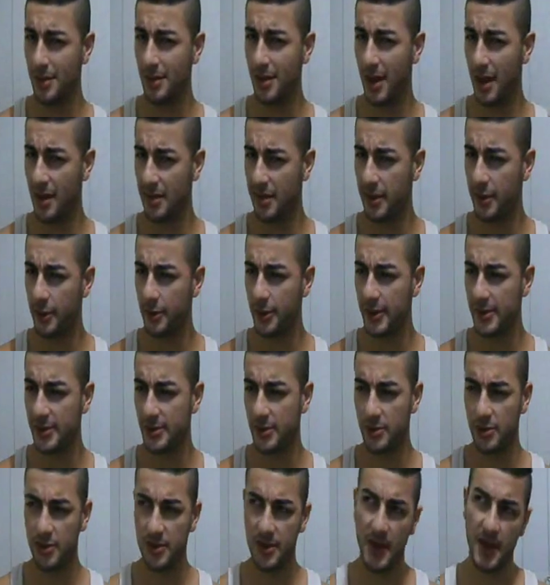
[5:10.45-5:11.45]
I think it was, or
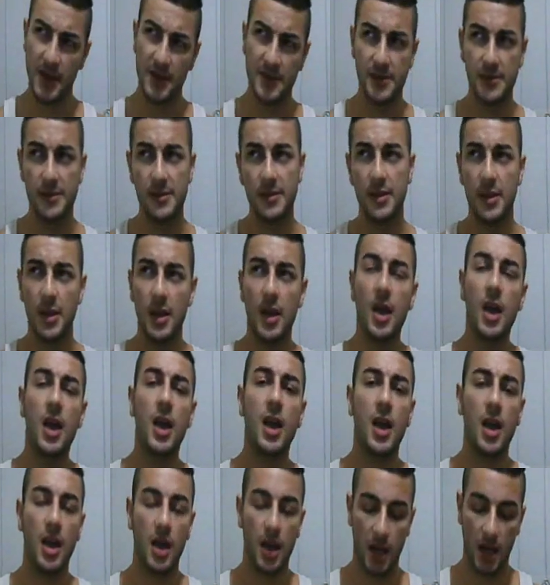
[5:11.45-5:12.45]
2000.
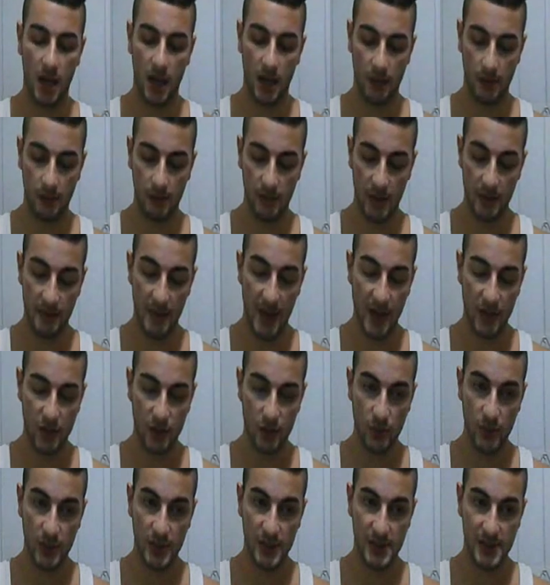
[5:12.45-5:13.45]
The
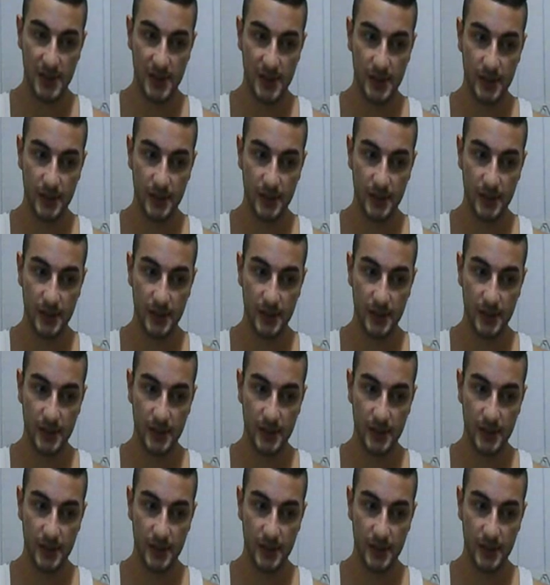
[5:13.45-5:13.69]
match was